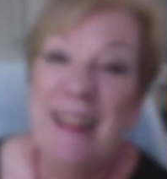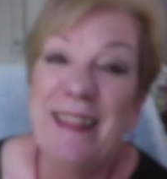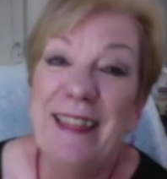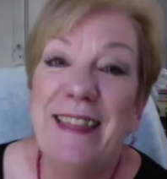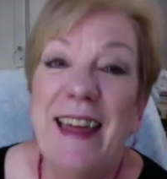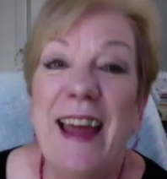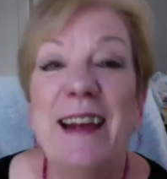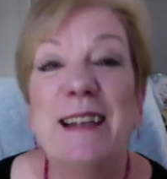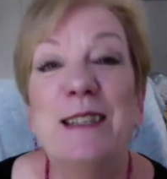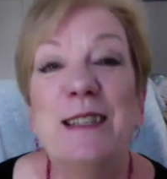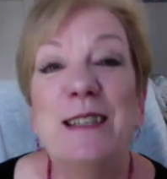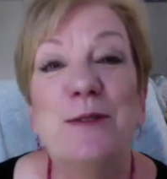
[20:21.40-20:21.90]

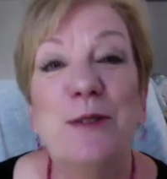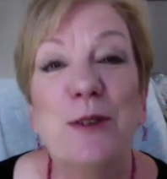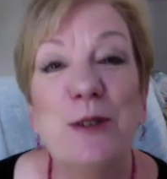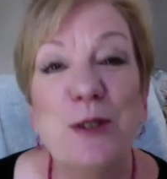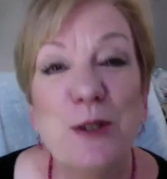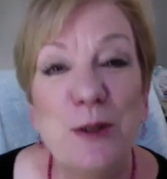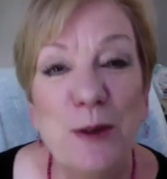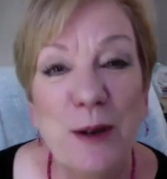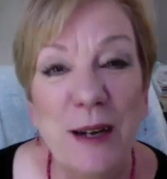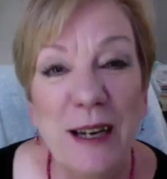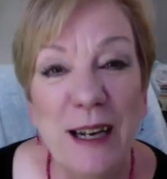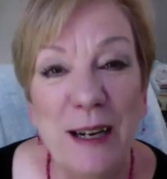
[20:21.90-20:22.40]
Thanks for
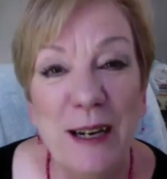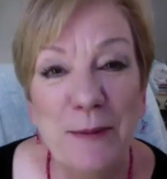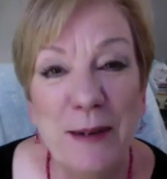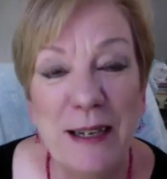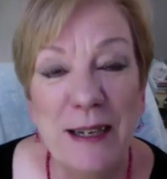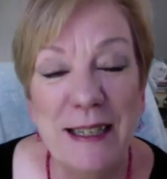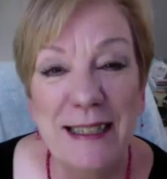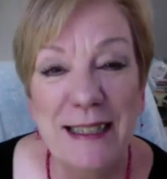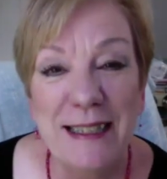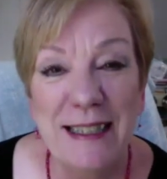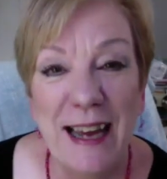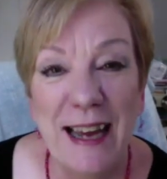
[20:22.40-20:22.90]
joining me
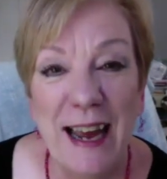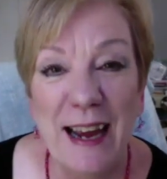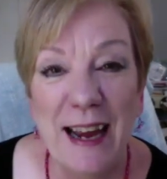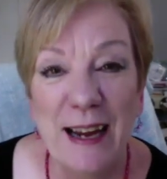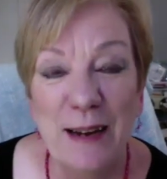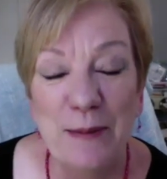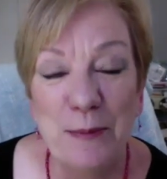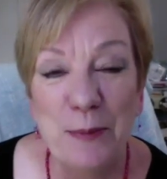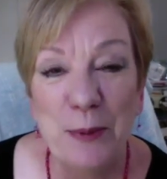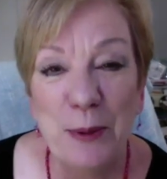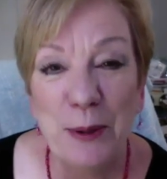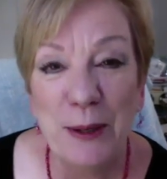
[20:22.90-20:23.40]

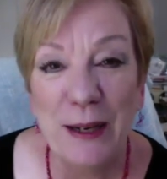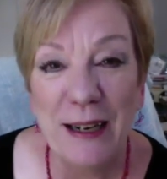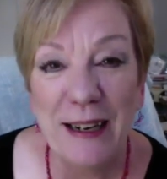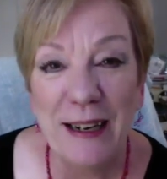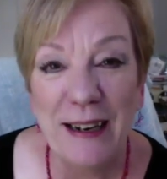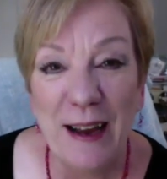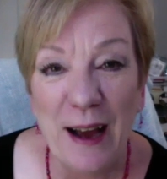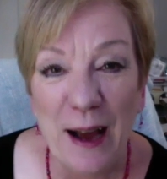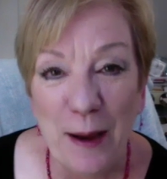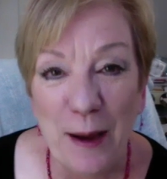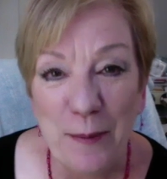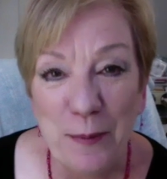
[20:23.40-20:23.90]
today and
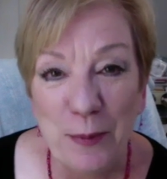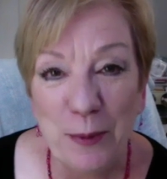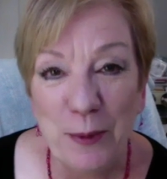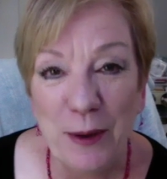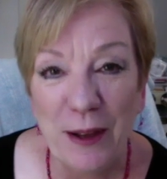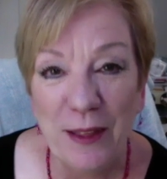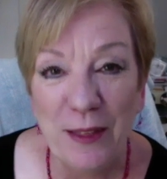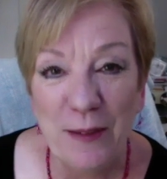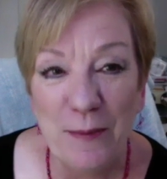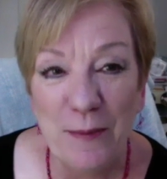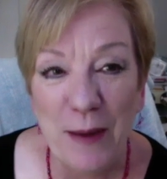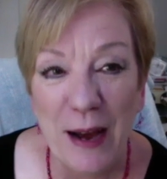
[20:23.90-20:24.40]
putting up
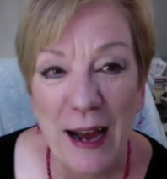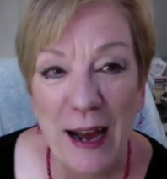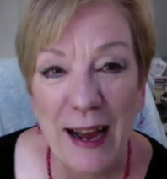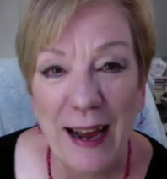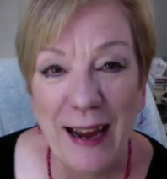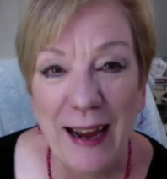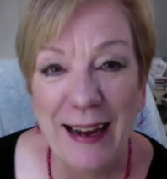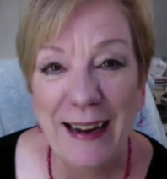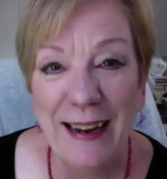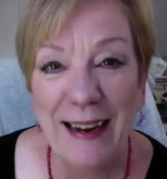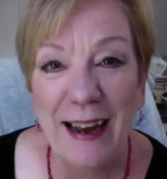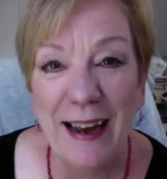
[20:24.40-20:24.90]
with
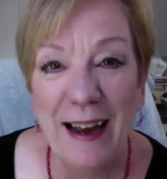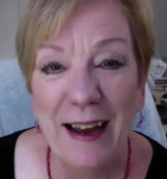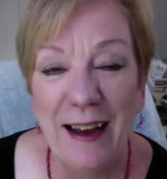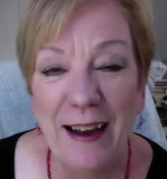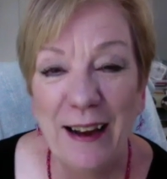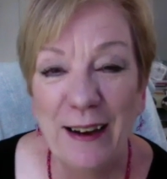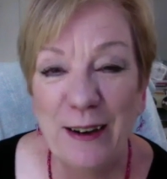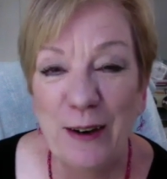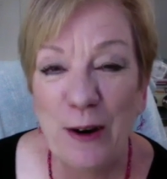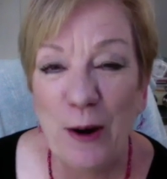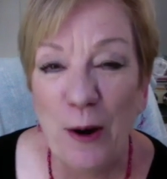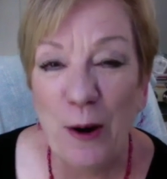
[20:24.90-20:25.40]
my
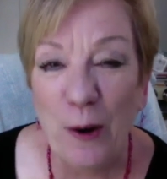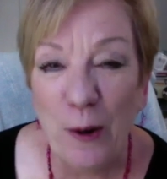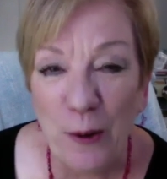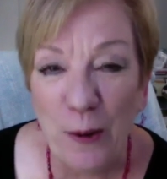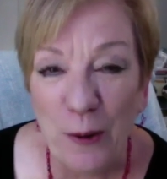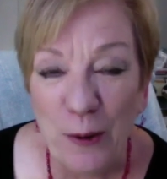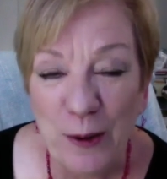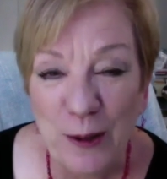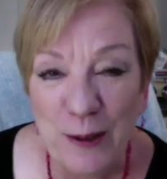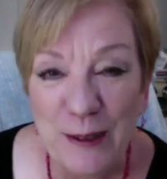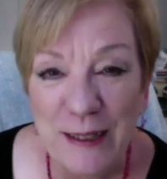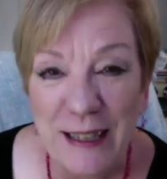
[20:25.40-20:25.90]

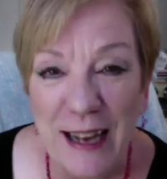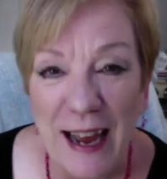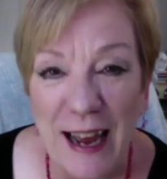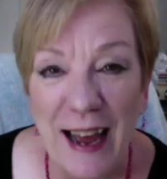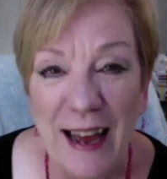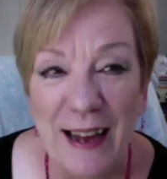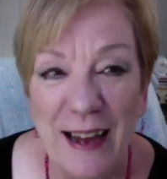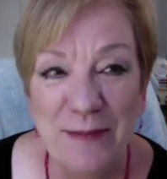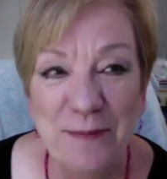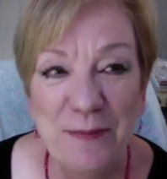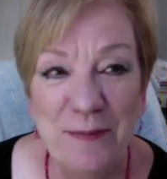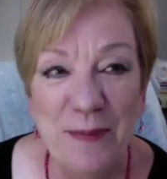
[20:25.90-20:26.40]
cold
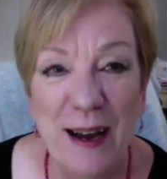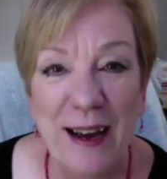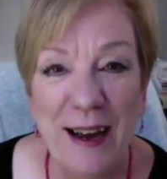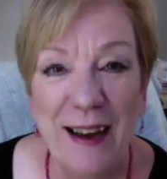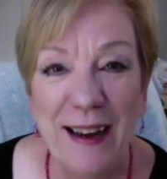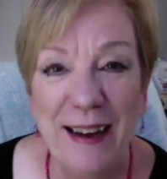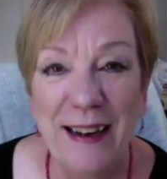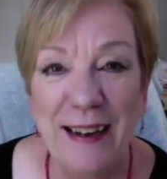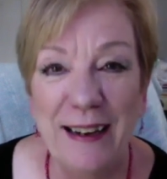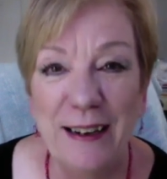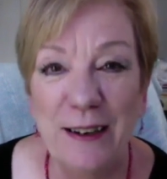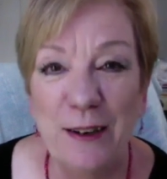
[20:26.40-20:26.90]
and
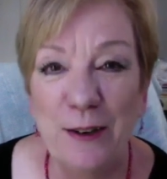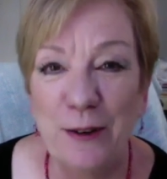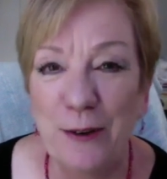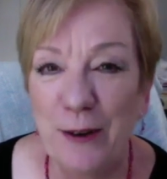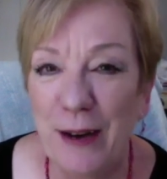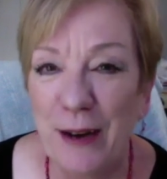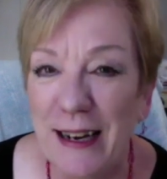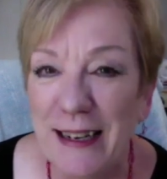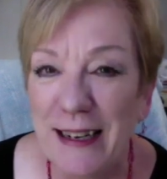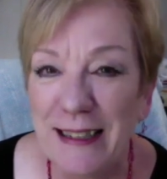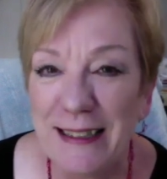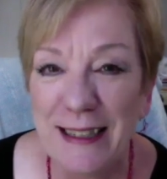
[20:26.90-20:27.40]
my
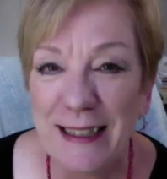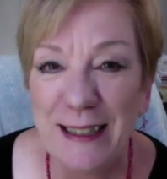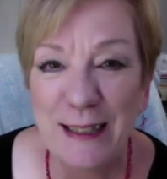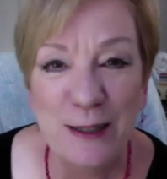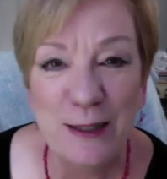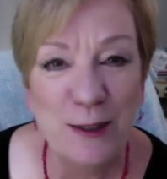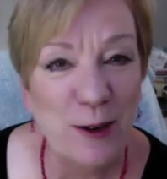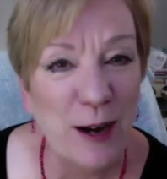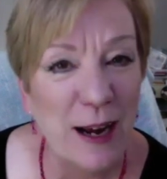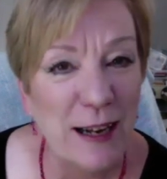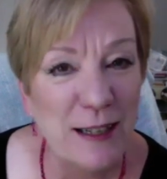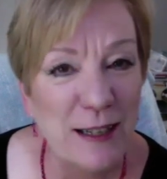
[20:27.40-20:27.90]
crazy
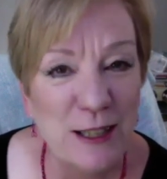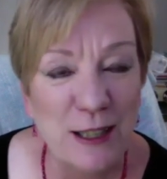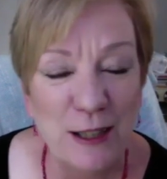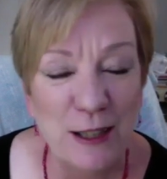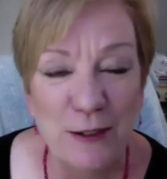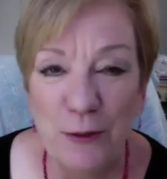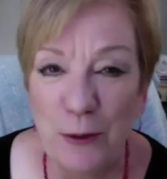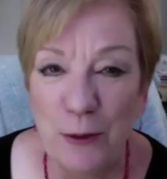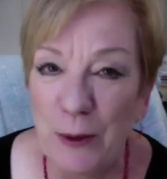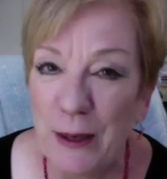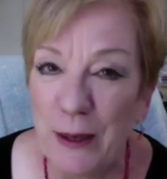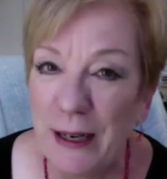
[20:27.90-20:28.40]
scratchy
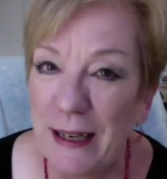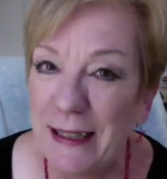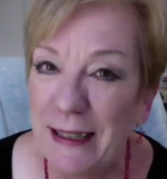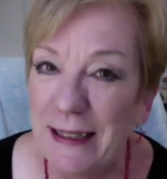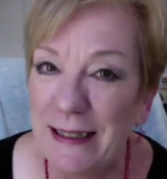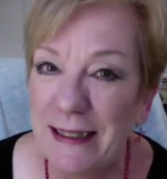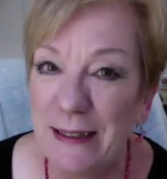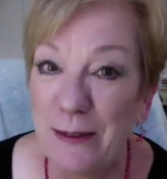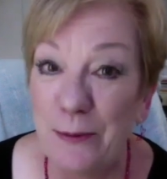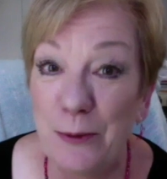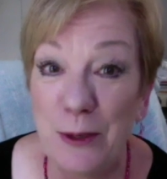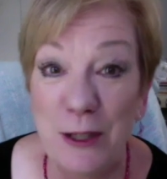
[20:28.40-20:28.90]

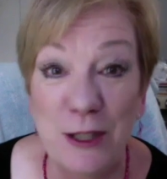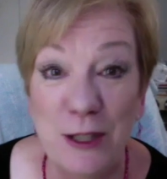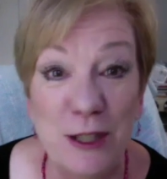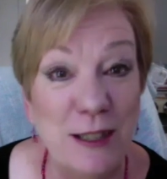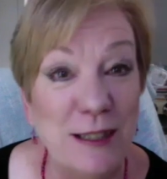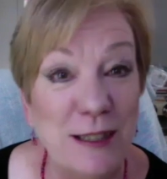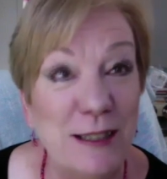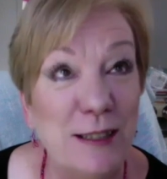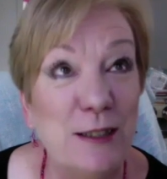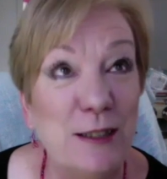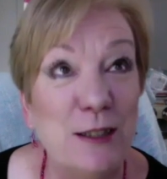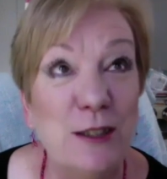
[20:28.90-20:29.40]
voice, which
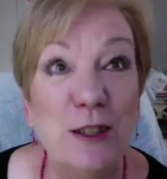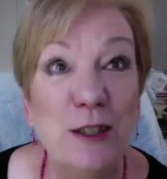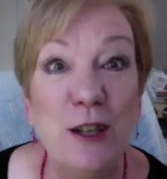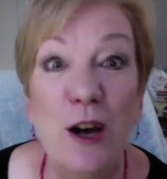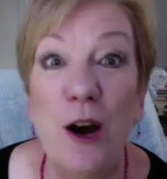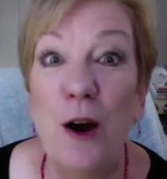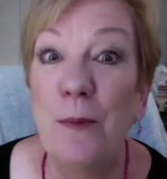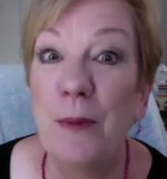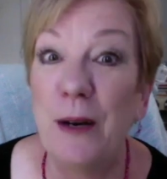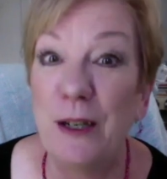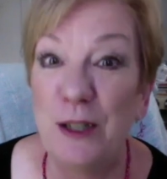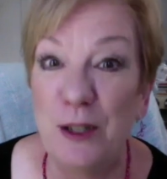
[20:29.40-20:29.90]
is
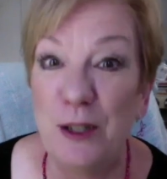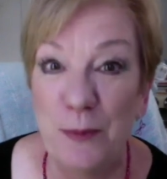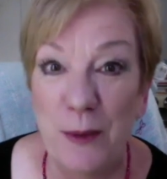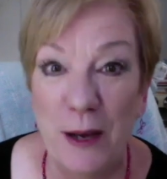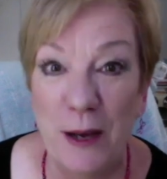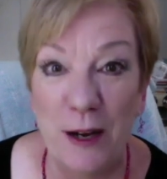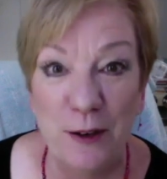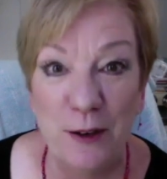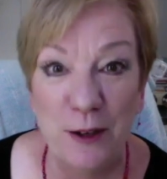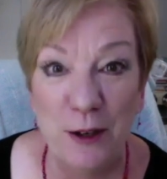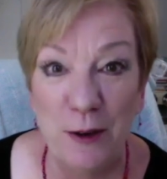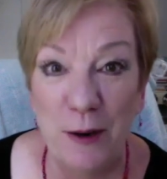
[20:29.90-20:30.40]
so much
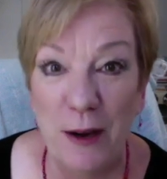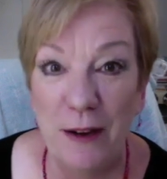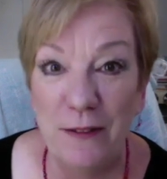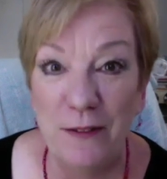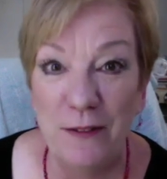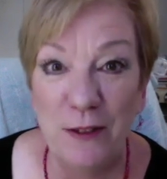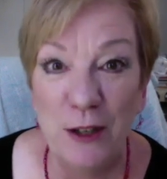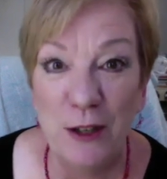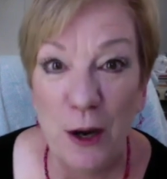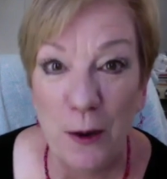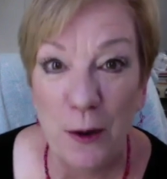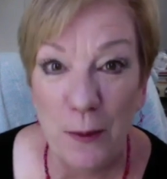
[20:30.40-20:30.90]
better. You have
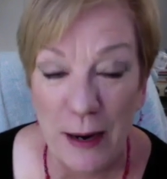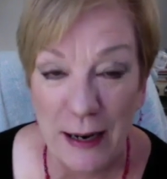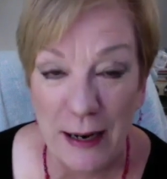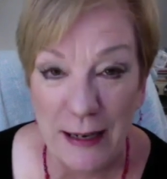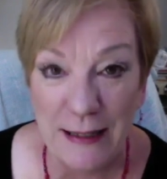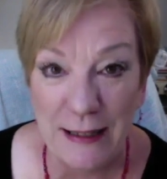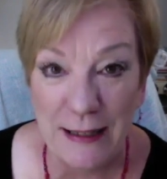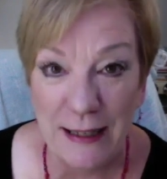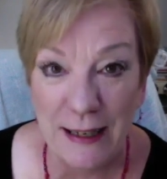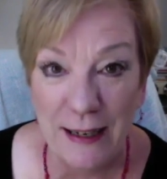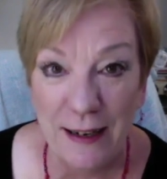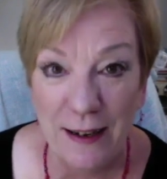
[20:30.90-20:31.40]
no
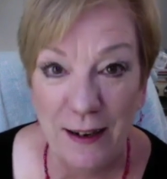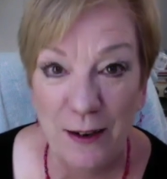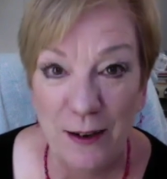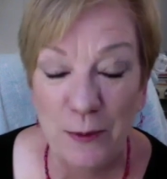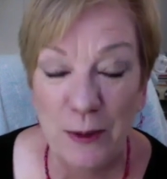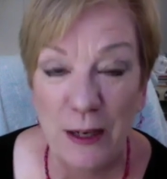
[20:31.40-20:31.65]
idea.